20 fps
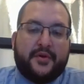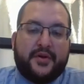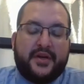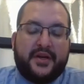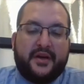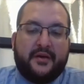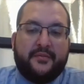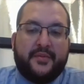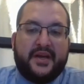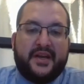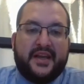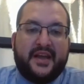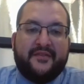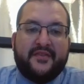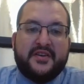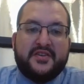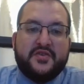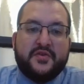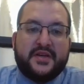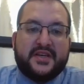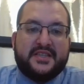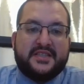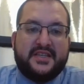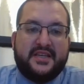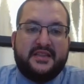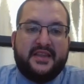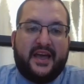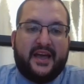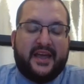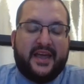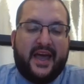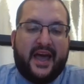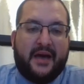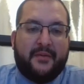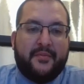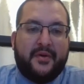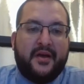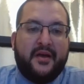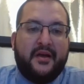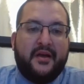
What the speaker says: per year, but never to exceed that cap.